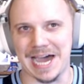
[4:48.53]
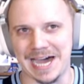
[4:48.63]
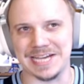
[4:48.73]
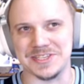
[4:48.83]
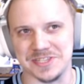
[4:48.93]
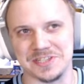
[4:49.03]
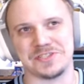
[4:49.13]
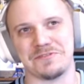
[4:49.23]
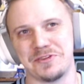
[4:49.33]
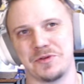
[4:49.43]
high
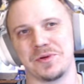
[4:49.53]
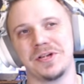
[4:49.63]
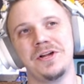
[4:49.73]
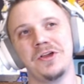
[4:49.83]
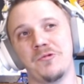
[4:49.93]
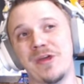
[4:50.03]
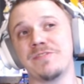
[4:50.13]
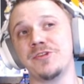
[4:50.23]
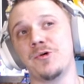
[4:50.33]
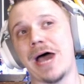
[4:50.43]
sense of humor. We
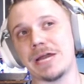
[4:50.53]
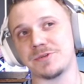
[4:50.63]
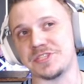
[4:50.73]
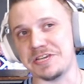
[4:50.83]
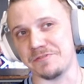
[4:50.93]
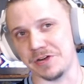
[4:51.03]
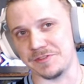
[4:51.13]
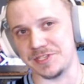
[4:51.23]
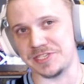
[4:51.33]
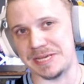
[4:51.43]
have a new wide receiver
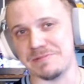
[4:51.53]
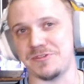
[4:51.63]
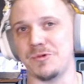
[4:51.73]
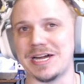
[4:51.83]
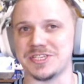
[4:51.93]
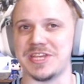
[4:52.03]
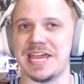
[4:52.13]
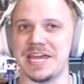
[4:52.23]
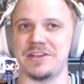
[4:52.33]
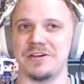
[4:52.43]
on this team. If you watch
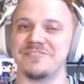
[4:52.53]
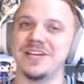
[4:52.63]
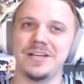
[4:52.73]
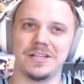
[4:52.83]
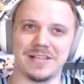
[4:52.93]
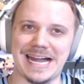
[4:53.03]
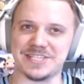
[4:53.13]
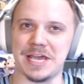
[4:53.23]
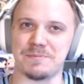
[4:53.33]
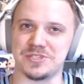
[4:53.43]
the end of
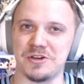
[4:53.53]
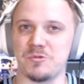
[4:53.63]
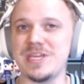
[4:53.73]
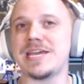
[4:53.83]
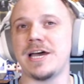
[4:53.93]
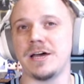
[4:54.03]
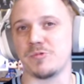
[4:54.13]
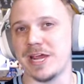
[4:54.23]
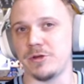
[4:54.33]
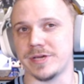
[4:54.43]
last episode, we cut
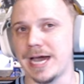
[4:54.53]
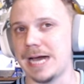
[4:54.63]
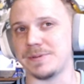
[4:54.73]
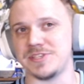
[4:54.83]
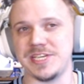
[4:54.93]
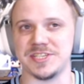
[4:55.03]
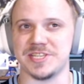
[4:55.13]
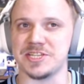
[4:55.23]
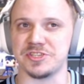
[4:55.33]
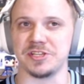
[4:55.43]
Randall Cobb because he
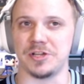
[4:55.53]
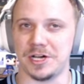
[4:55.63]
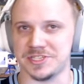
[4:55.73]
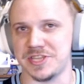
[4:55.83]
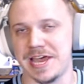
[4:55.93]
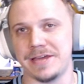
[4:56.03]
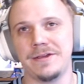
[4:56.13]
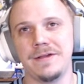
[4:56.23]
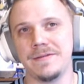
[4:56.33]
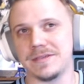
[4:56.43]
essentially lost that
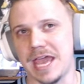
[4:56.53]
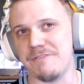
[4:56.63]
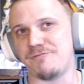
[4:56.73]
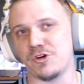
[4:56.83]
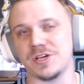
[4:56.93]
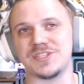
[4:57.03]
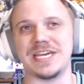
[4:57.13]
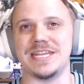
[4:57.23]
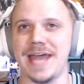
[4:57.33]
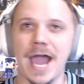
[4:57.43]
game for us,
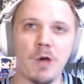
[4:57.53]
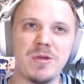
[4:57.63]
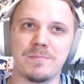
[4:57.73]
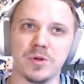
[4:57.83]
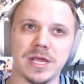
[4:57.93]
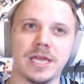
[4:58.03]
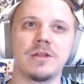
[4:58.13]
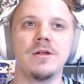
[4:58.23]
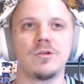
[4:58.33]
and now we bring in